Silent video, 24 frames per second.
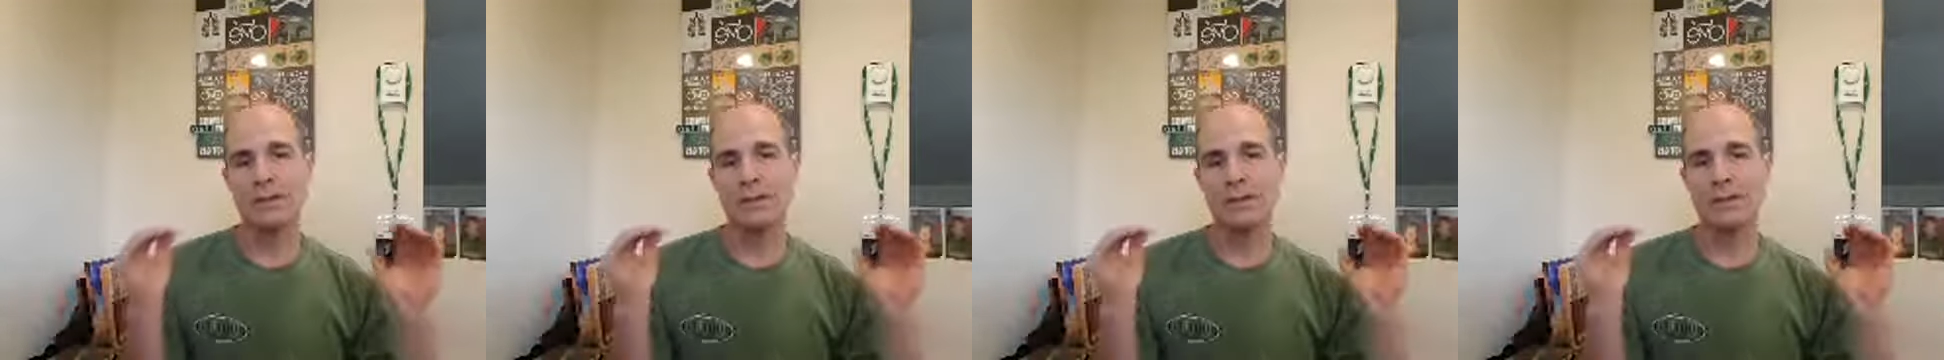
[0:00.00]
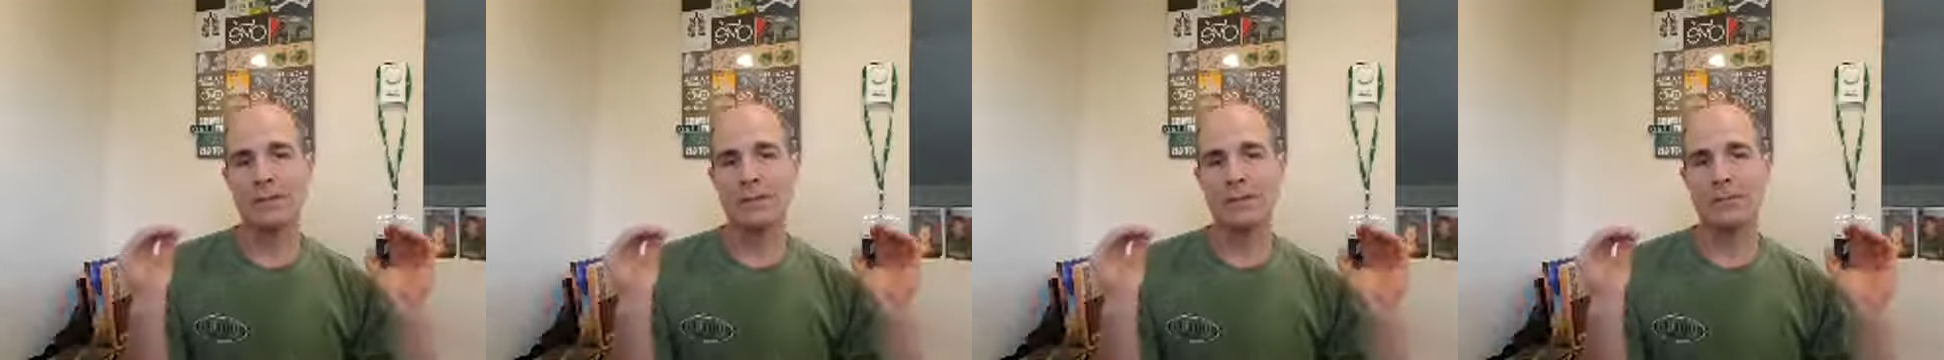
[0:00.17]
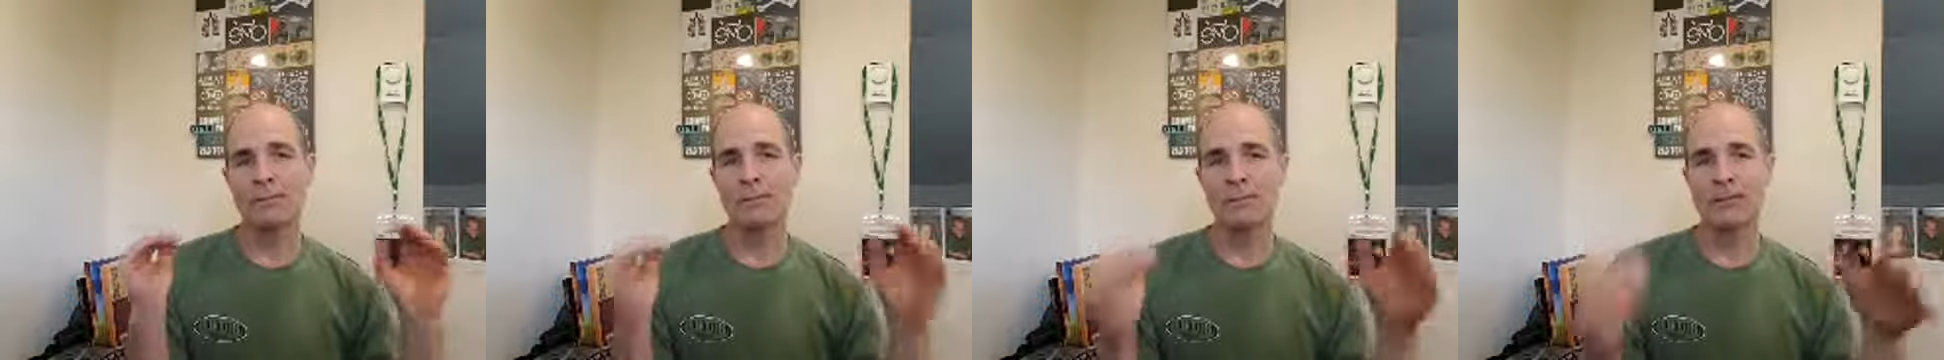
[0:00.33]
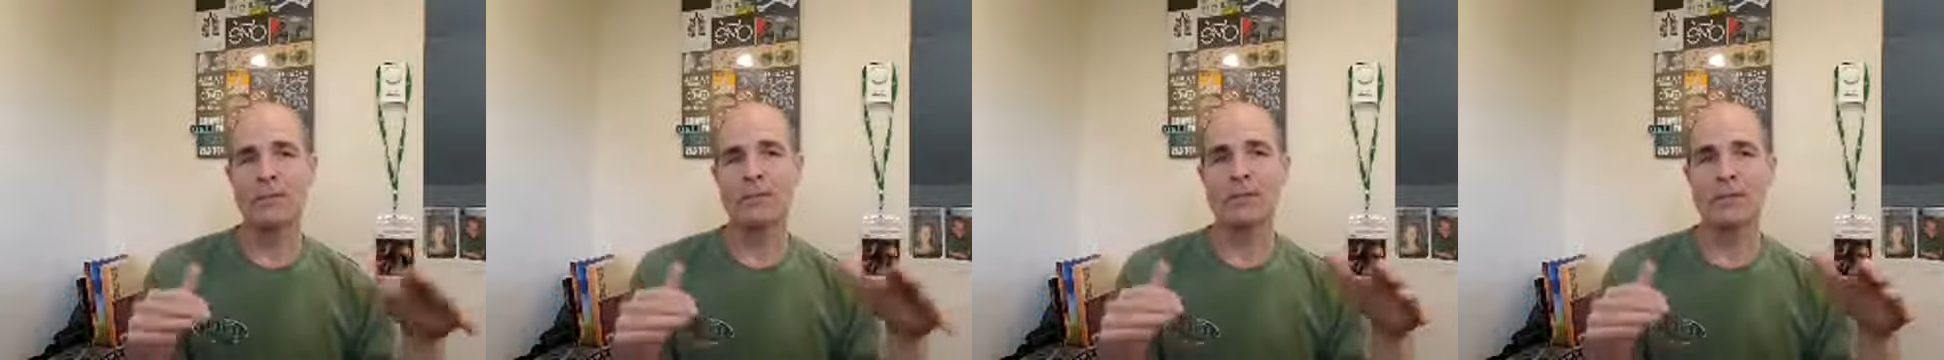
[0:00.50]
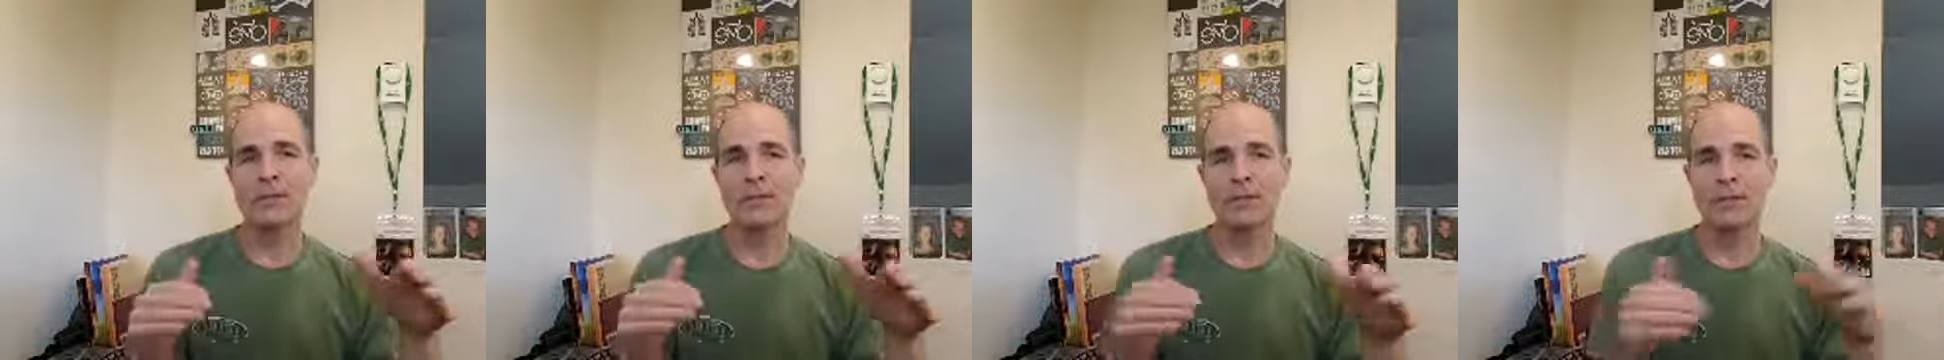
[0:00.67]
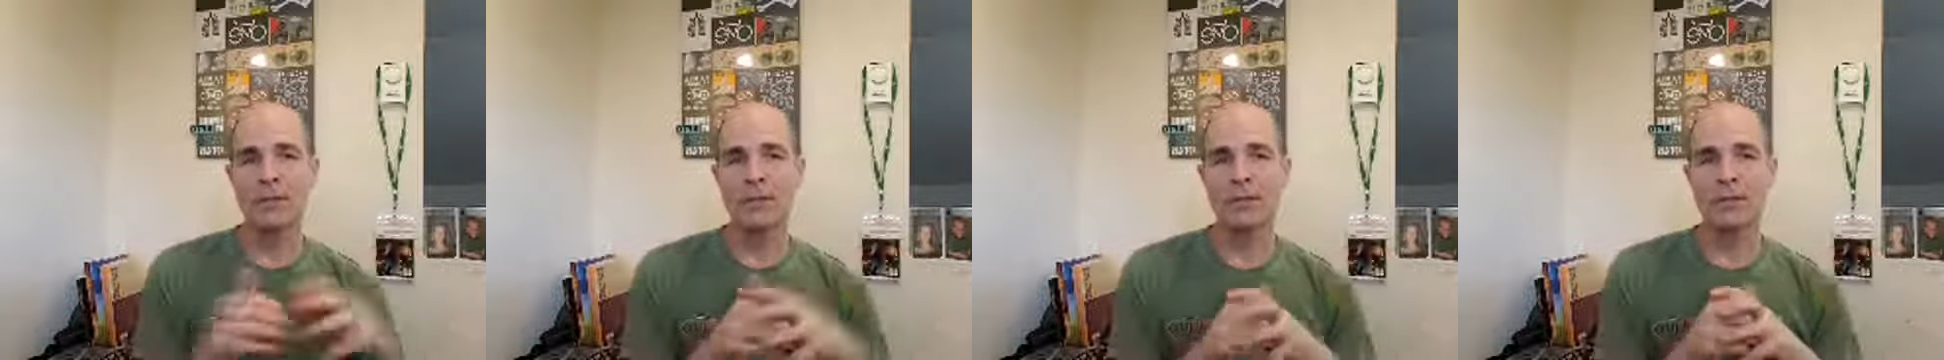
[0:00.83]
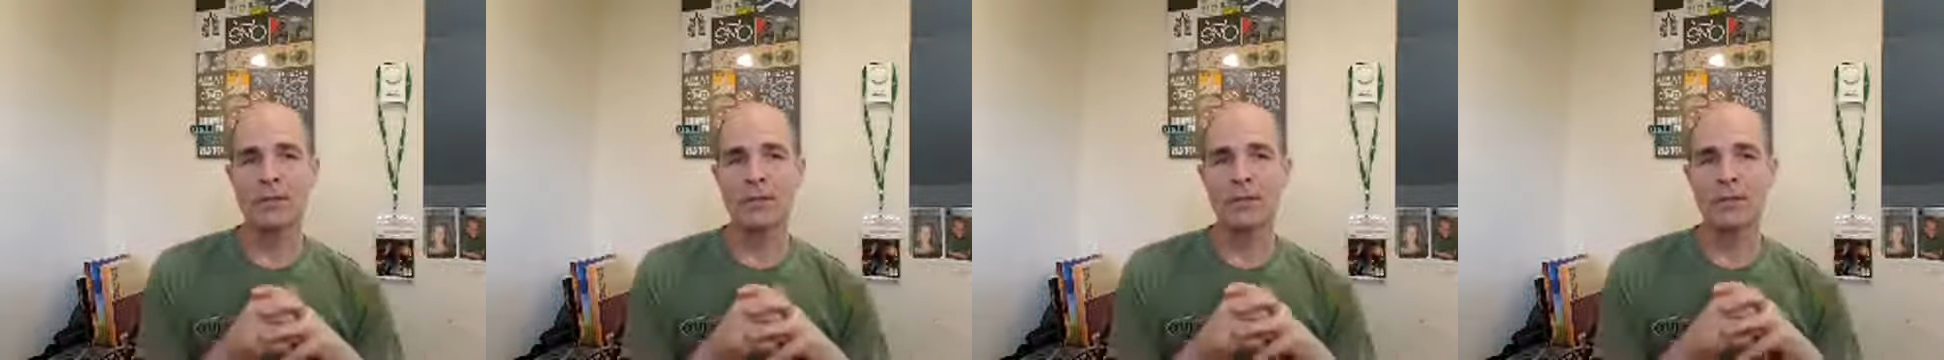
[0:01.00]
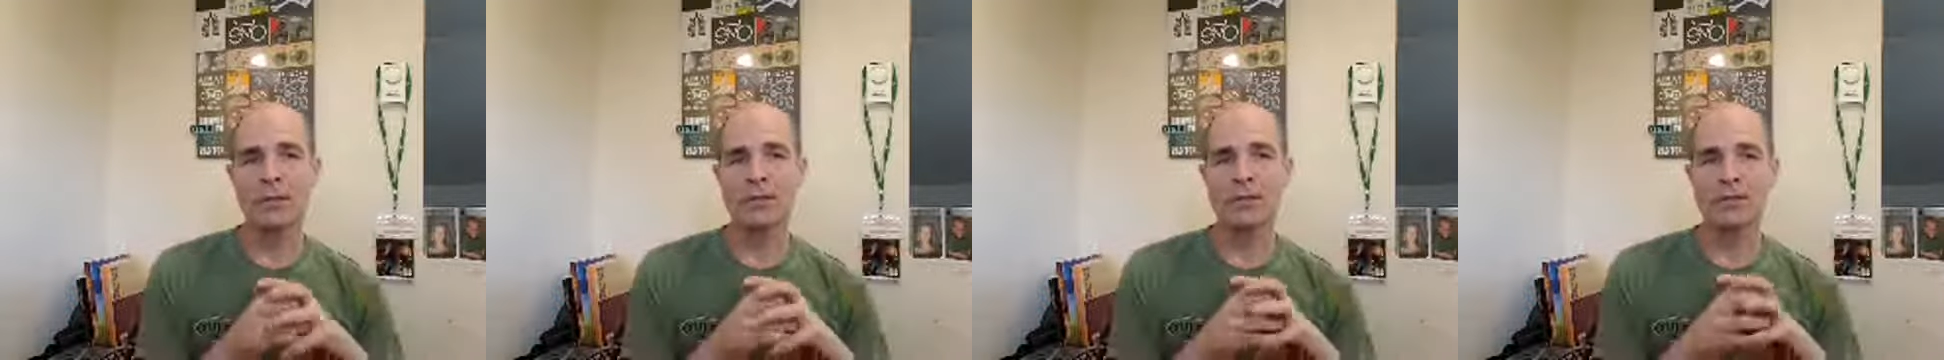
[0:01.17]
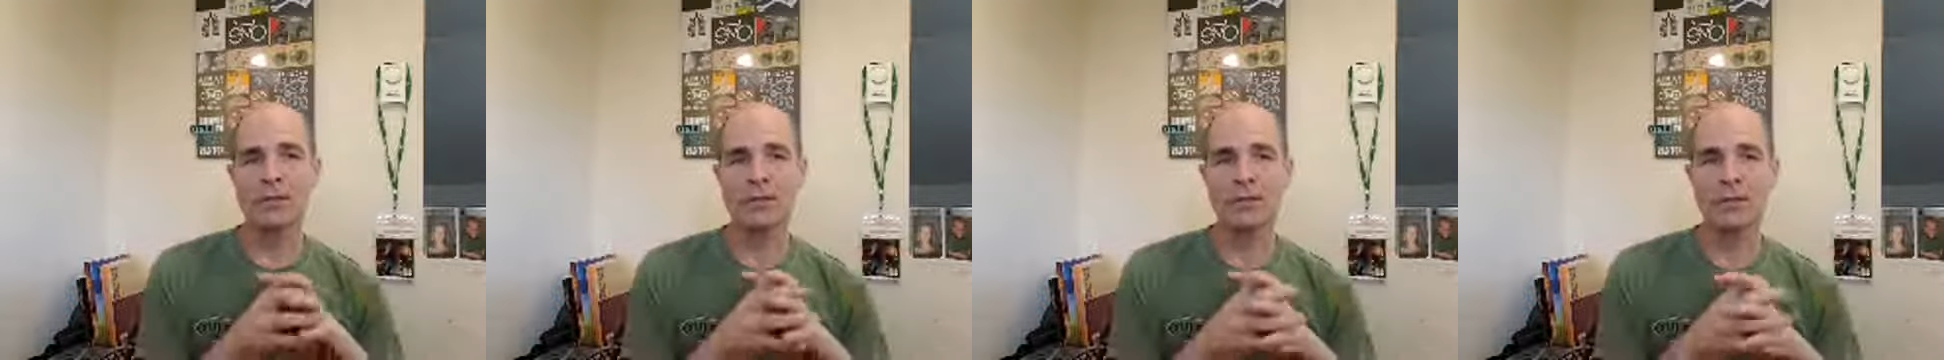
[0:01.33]
implementation
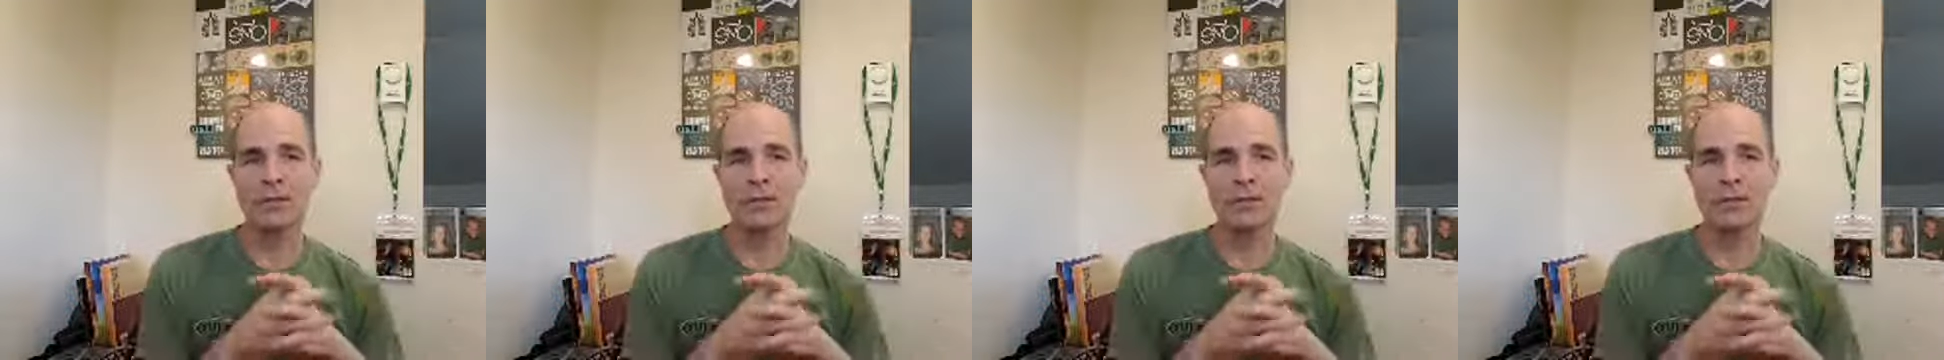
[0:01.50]
of this